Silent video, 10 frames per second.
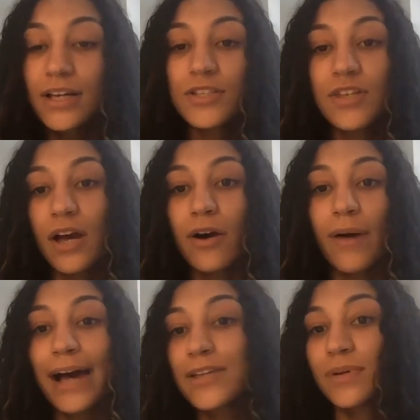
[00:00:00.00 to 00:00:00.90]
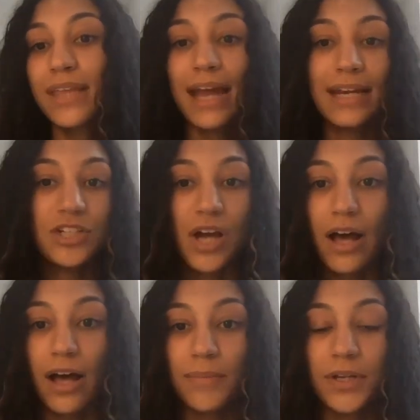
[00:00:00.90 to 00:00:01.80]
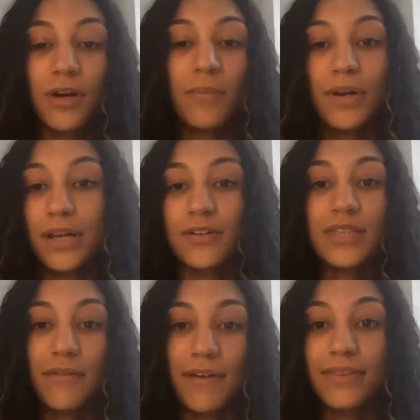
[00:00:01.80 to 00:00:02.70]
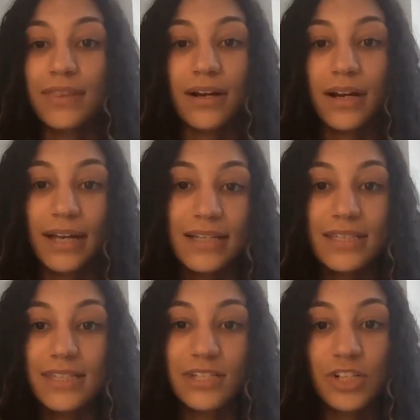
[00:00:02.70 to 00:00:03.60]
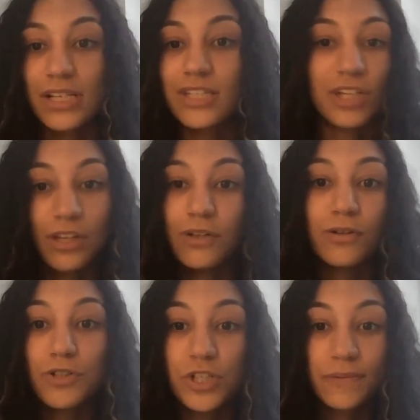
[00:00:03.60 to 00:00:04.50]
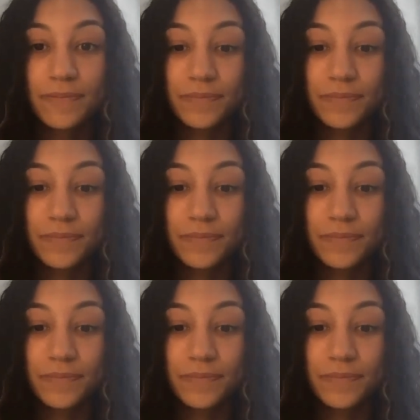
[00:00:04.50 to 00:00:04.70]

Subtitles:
So as with any job, you know, putting yourself out there is just huge.